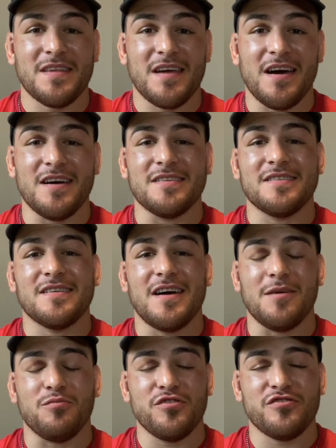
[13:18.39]
Guys,
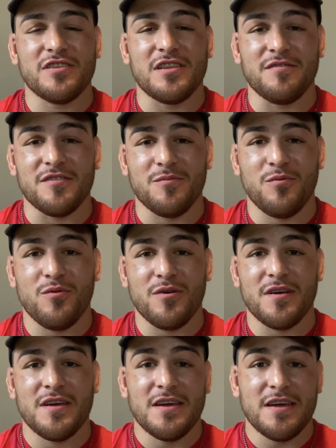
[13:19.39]
I appreciate the love and
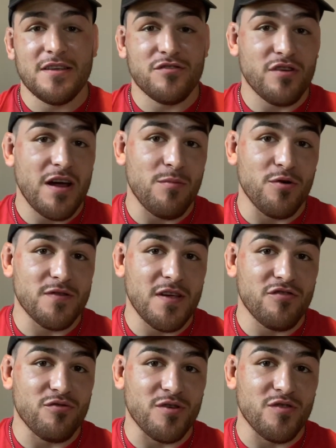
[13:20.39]
support. Instagram,
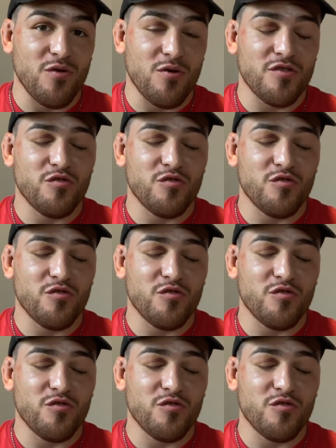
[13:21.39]
Jose Shorty Torres.